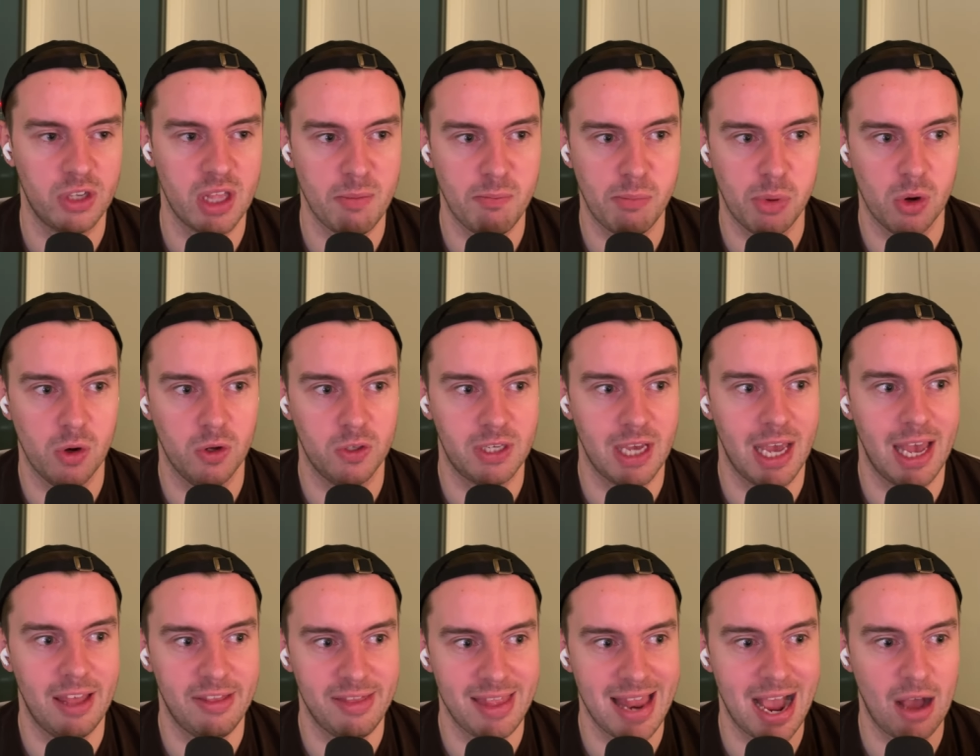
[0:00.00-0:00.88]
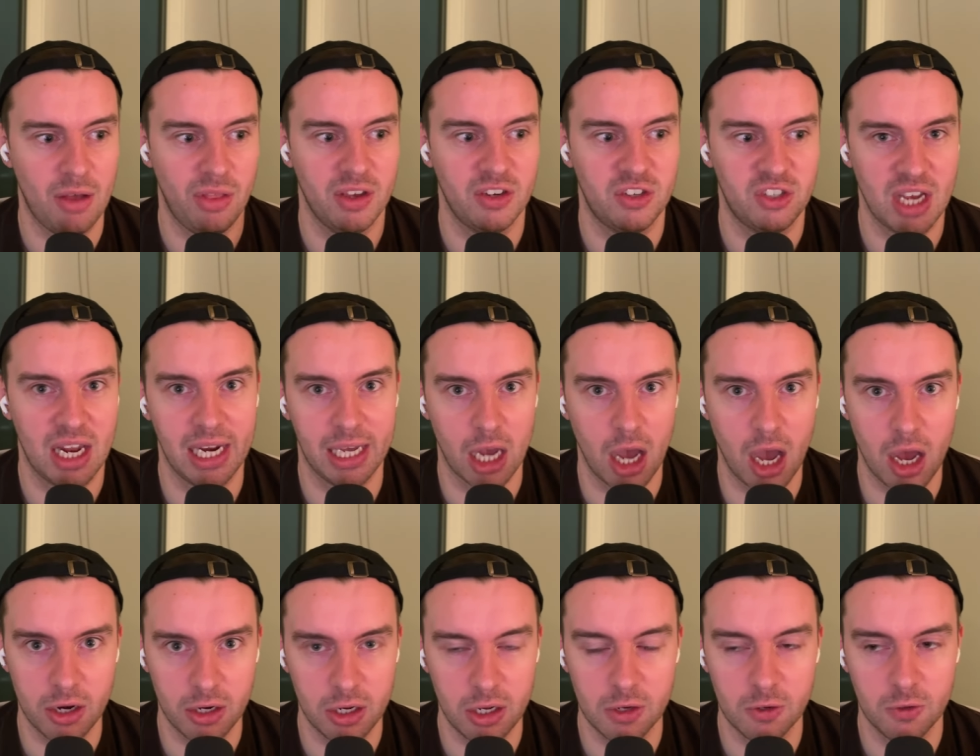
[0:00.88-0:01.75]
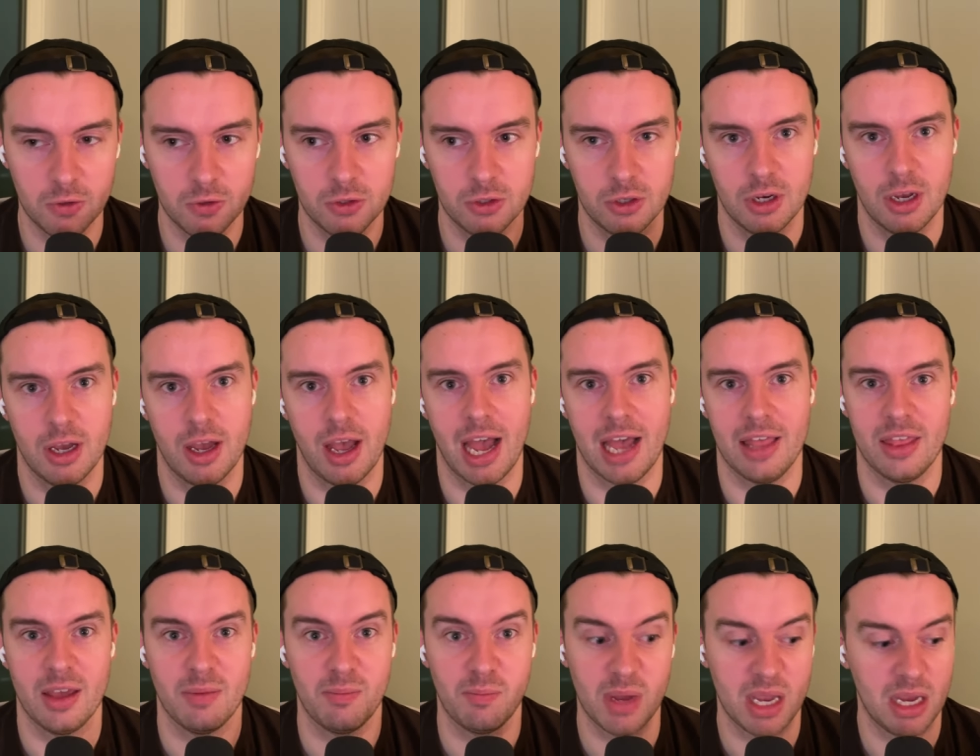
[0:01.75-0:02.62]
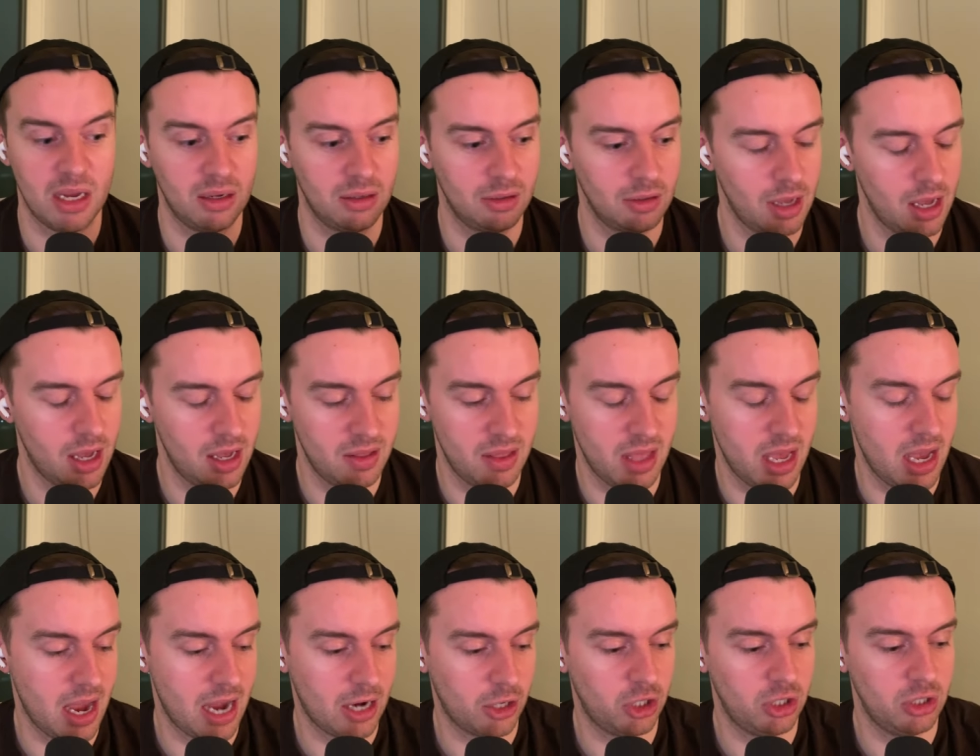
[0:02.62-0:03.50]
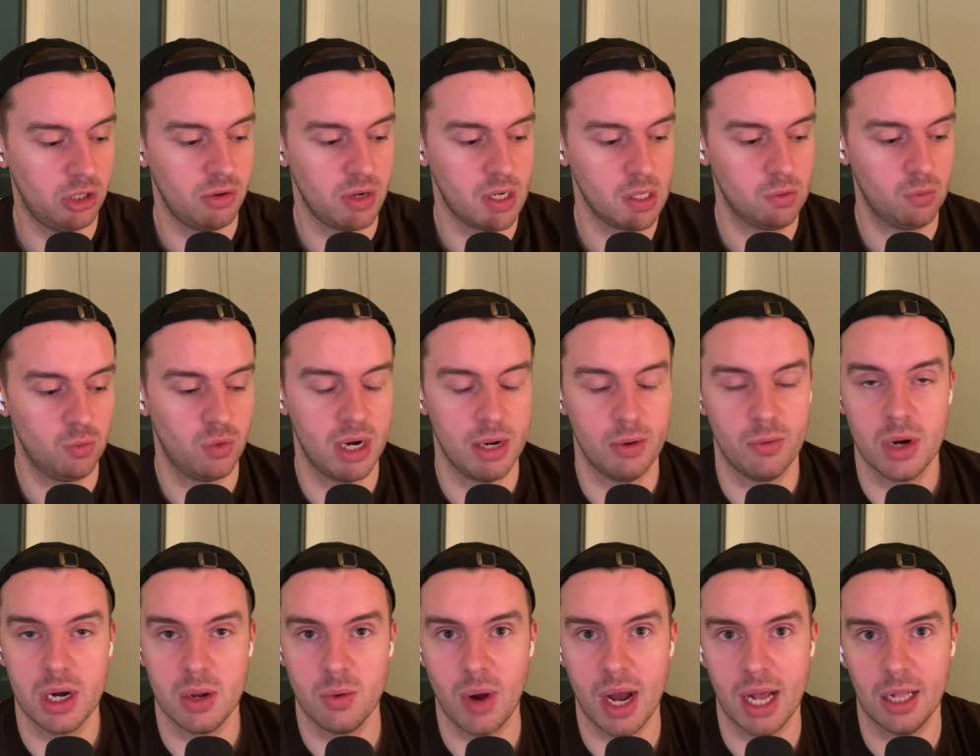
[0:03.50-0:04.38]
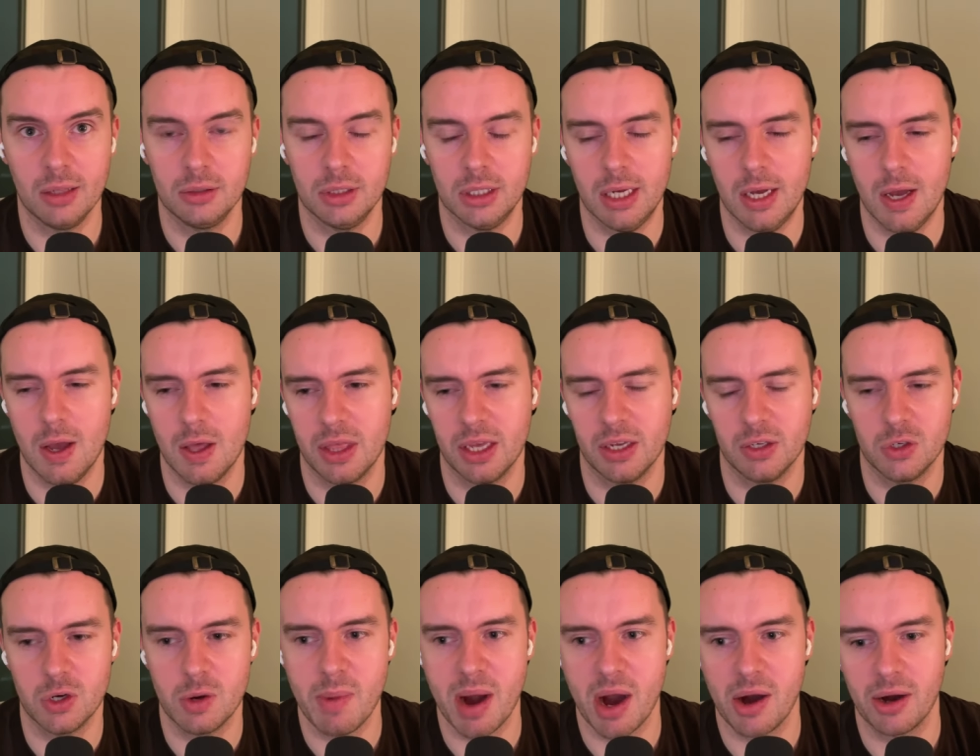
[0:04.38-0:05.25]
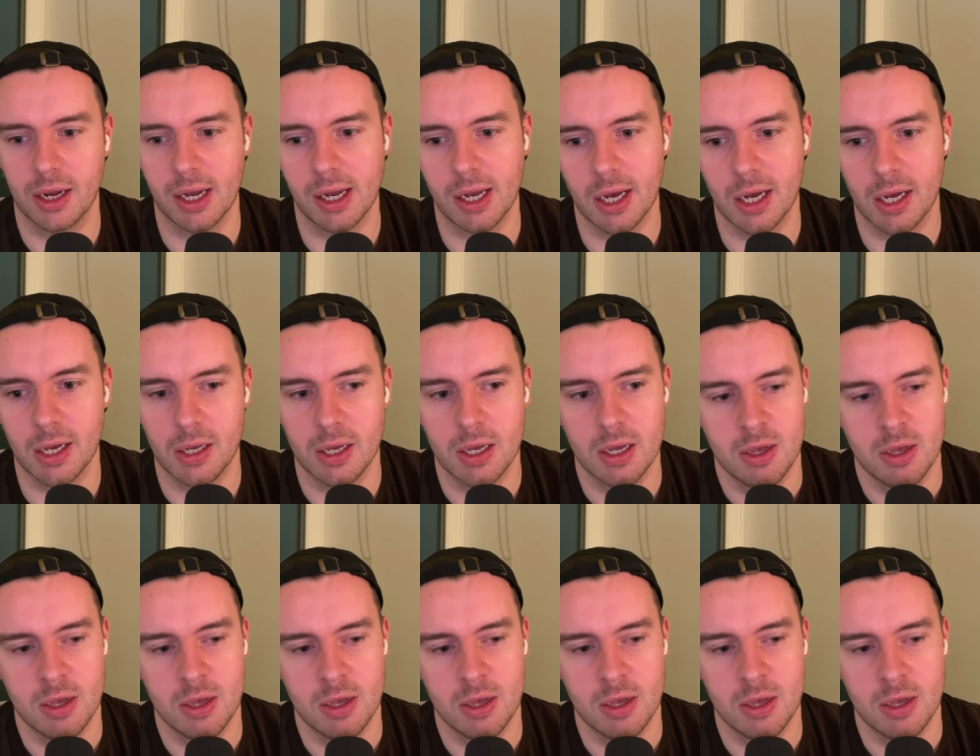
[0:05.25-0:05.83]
They bought it, and now they're selling onions, and they're being uh, they're actually doing really really well. Uh, I think it's an American guy.